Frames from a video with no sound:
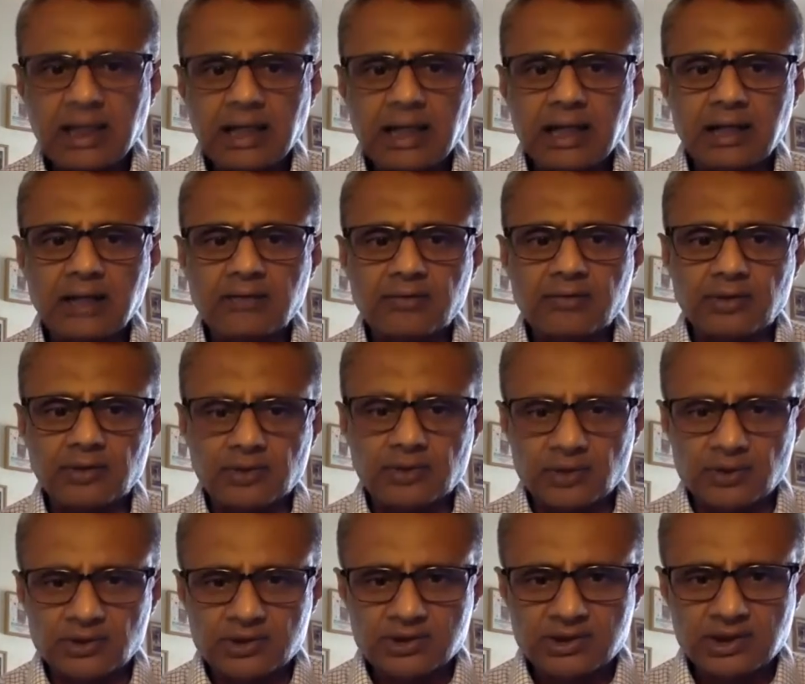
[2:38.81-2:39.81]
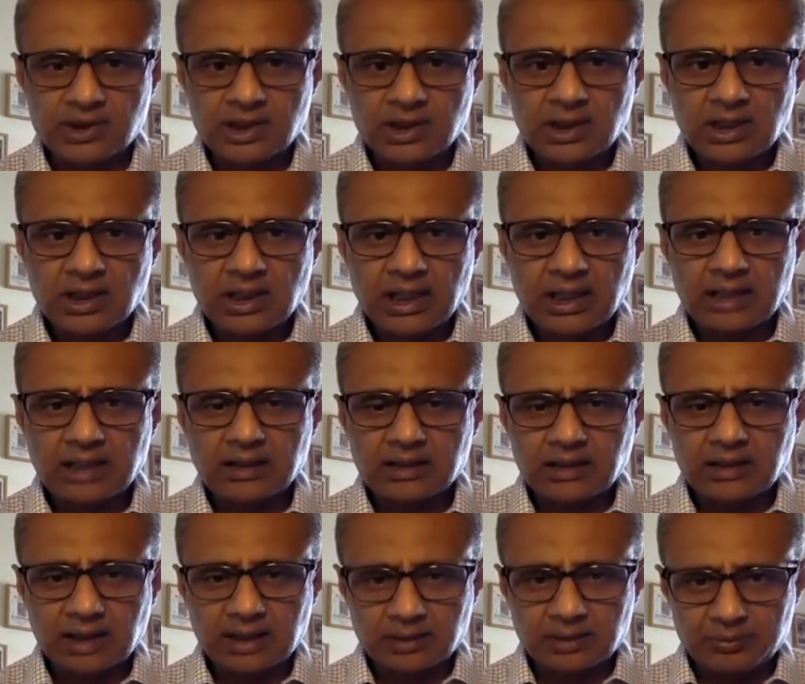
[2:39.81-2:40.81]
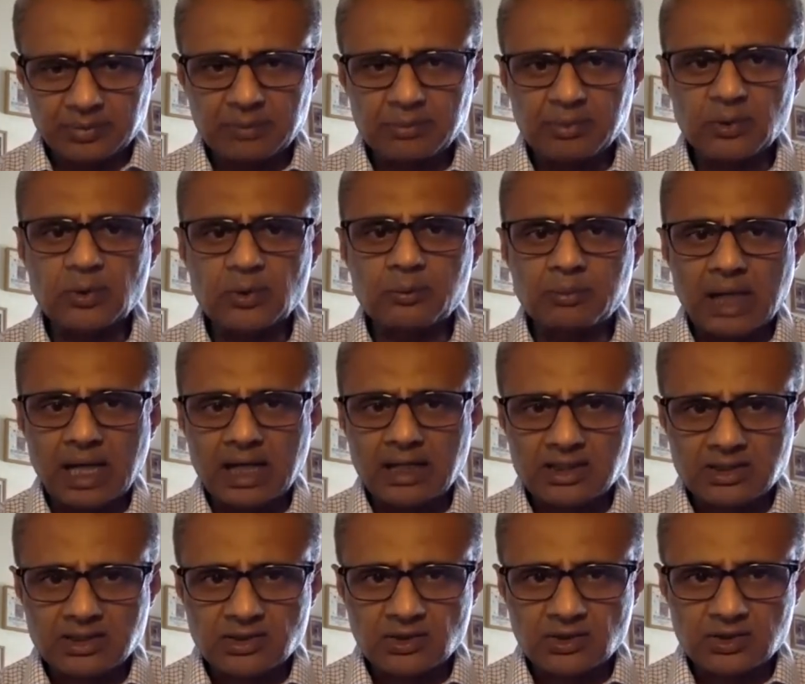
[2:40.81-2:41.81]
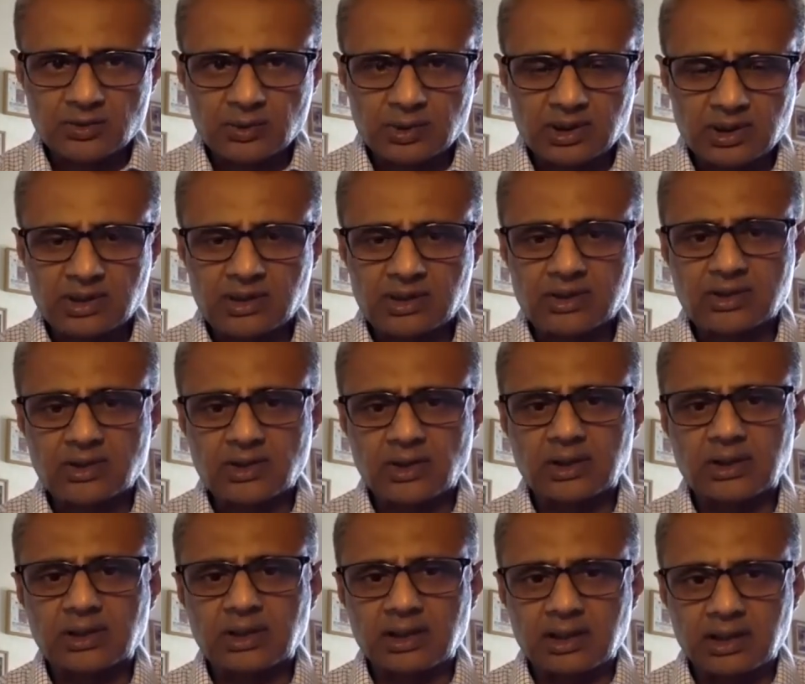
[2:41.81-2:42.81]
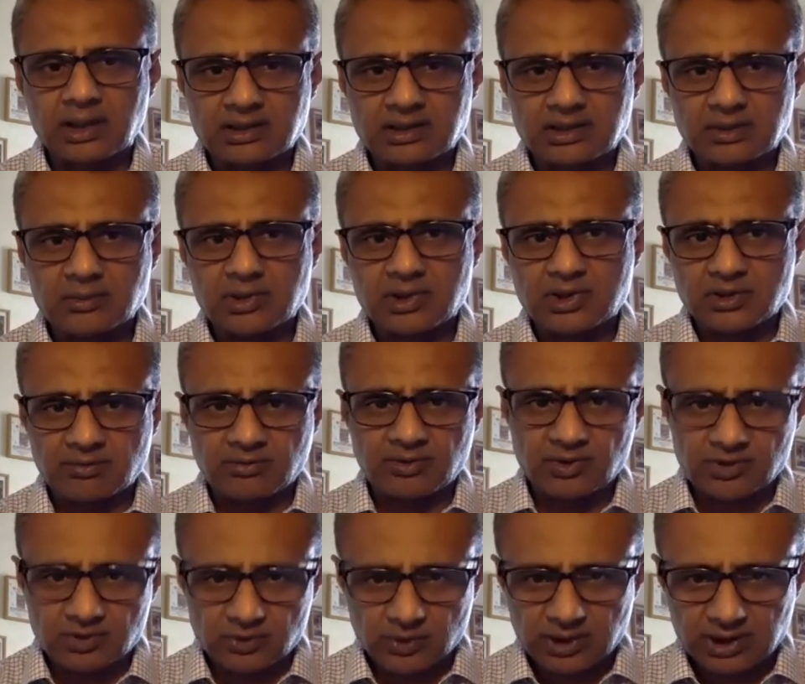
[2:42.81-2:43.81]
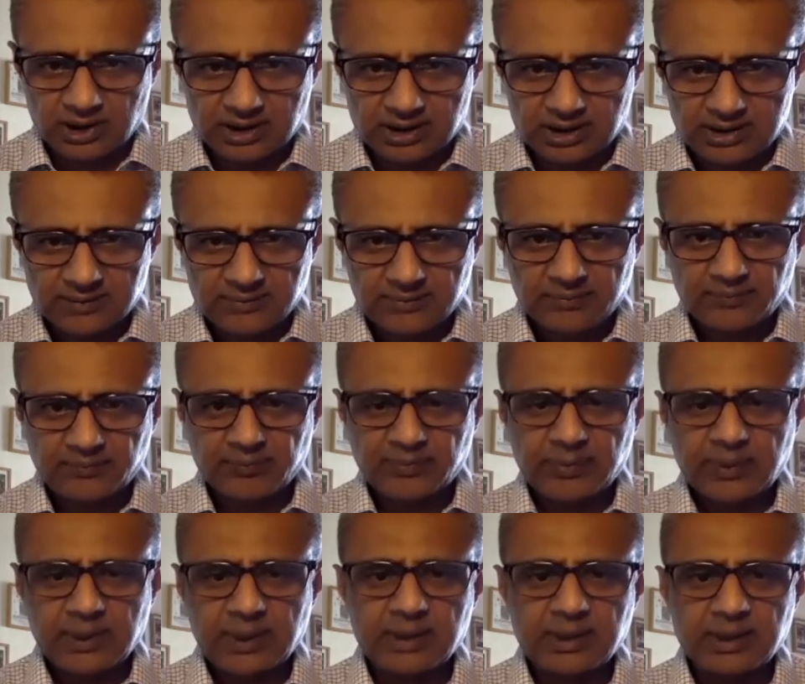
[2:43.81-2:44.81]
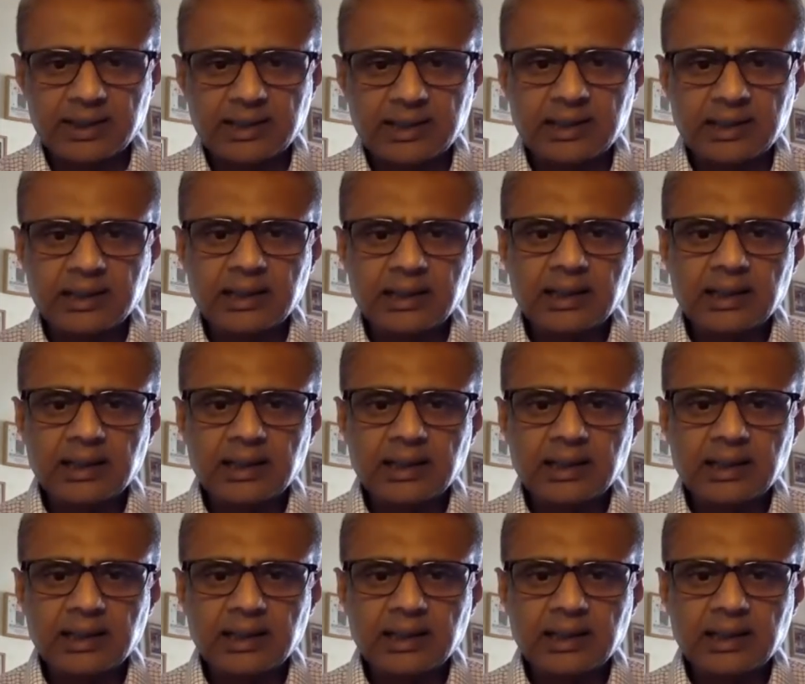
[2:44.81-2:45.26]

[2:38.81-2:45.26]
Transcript: and for those and the people who manage those workers or the customers of those workers, right?